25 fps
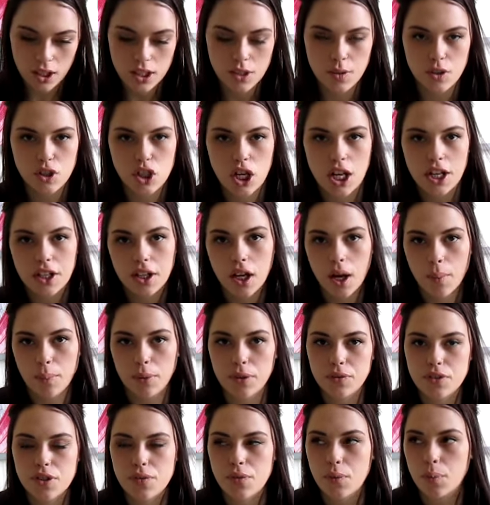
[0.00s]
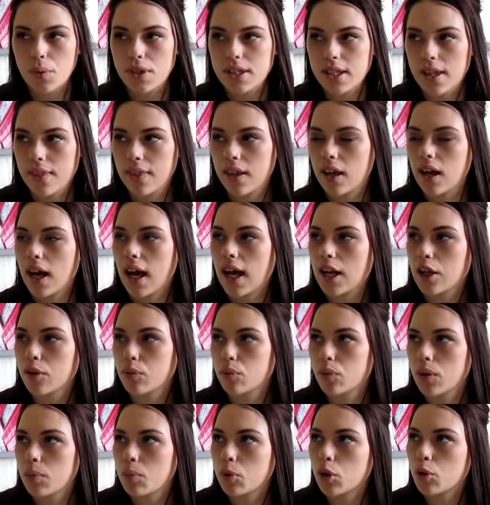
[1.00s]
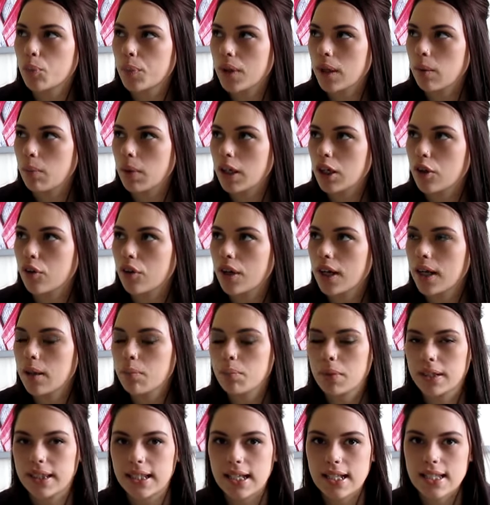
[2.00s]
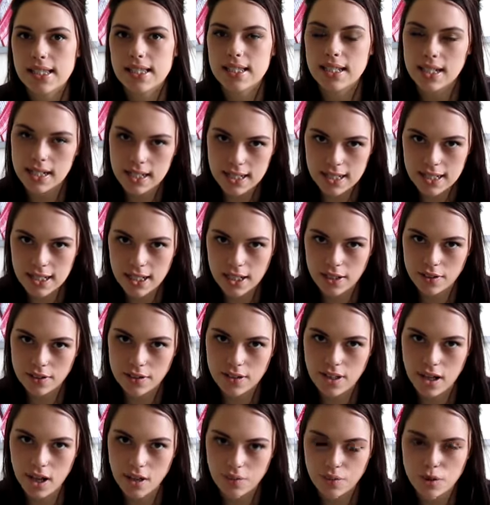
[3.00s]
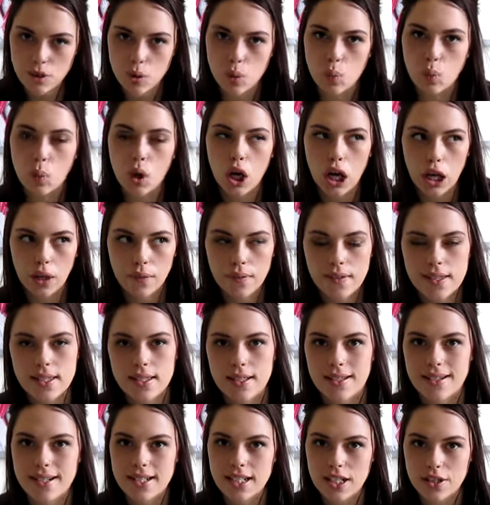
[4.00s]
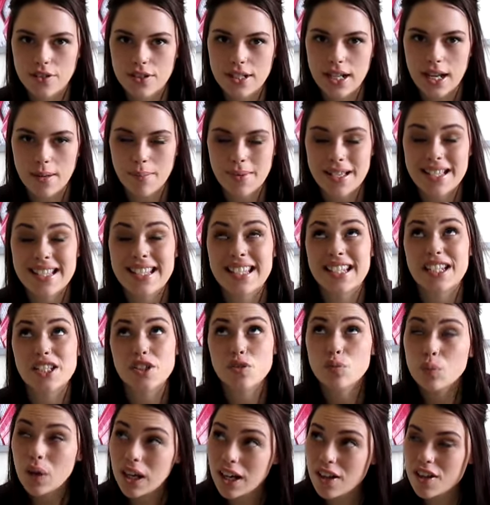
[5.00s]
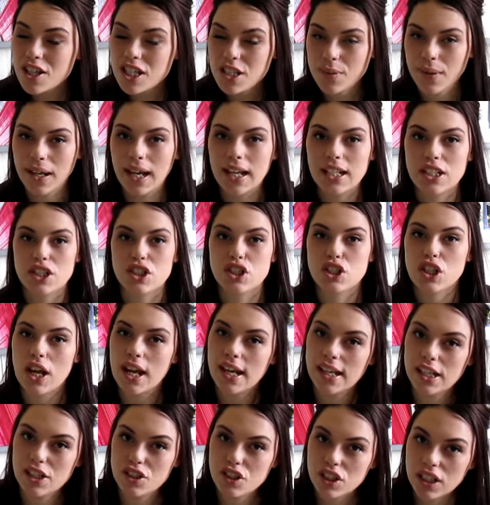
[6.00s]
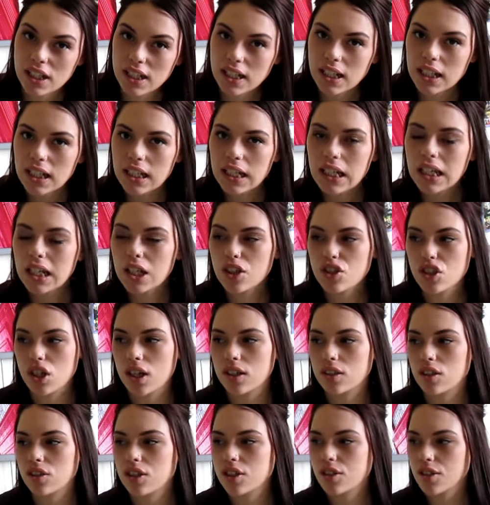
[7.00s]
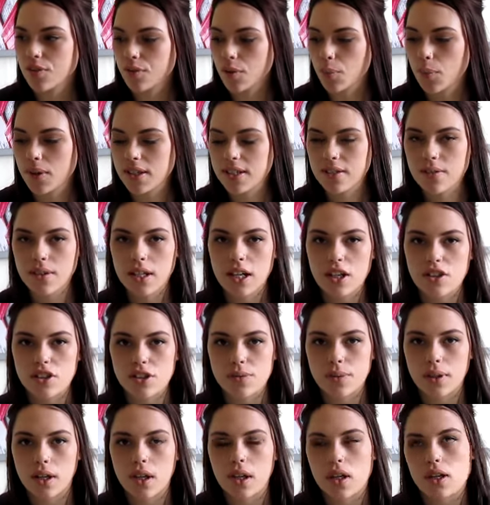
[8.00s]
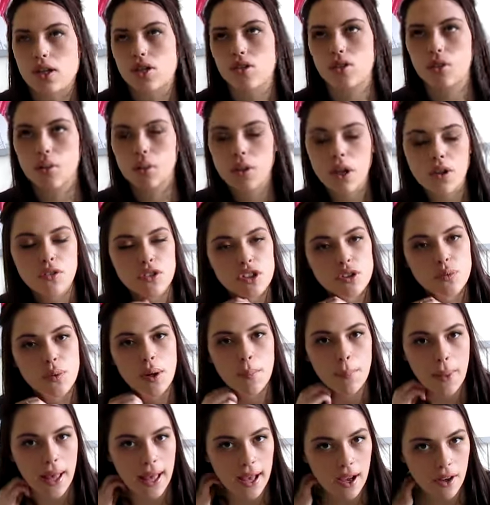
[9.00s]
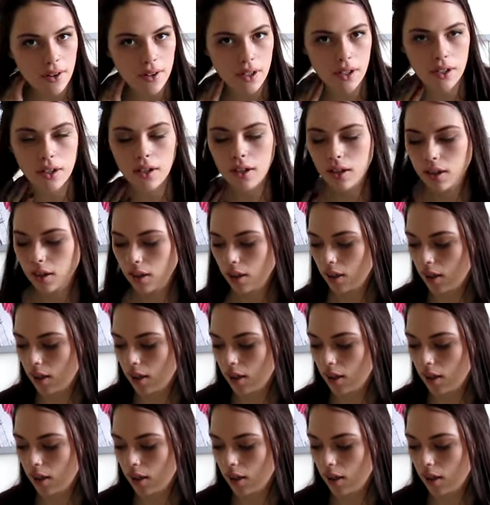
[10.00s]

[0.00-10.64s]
So I tried a couple of different ones. I think I had a Rimmel BB cream, but that started to irritate, after a while it started to irritate my skin as well, so I had to change it, try lots of different ones, and then I just went, oh screw it, I'll just wear powder.